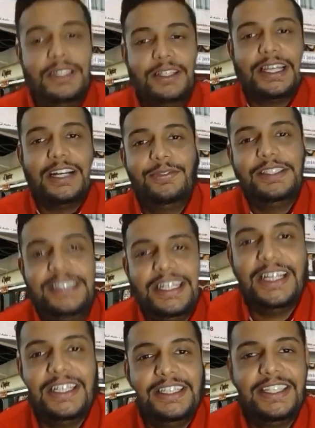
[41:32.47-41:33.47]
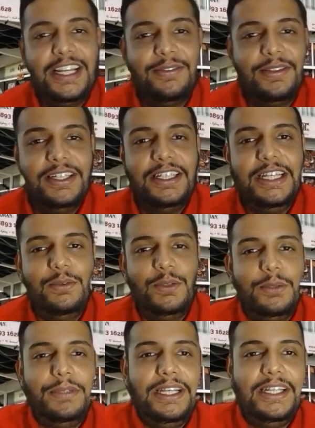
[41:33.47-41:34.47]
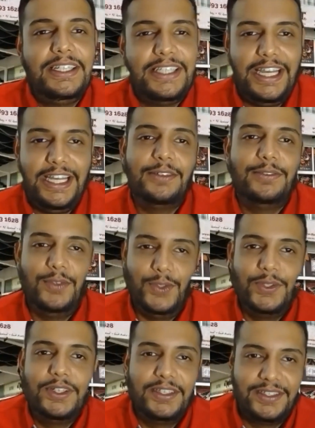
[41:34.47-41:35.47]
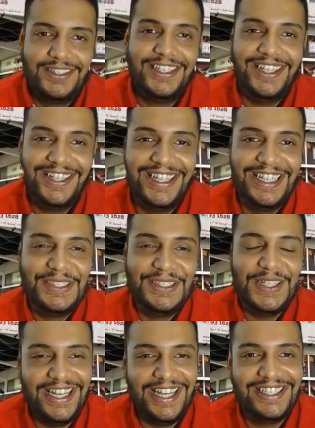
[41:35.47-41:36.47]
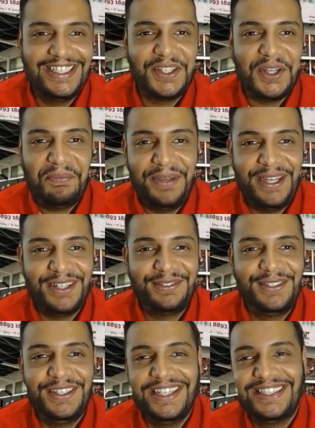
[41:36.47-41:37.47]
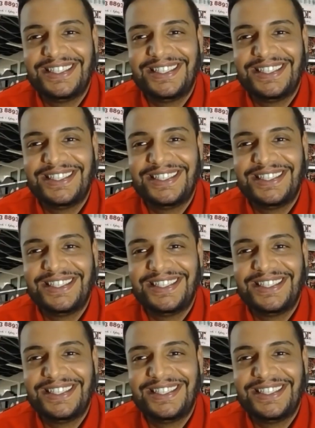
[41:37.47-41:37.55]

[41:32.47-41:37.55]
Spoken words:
toughest challenge definitely would be staying afloat. That's the topic of today's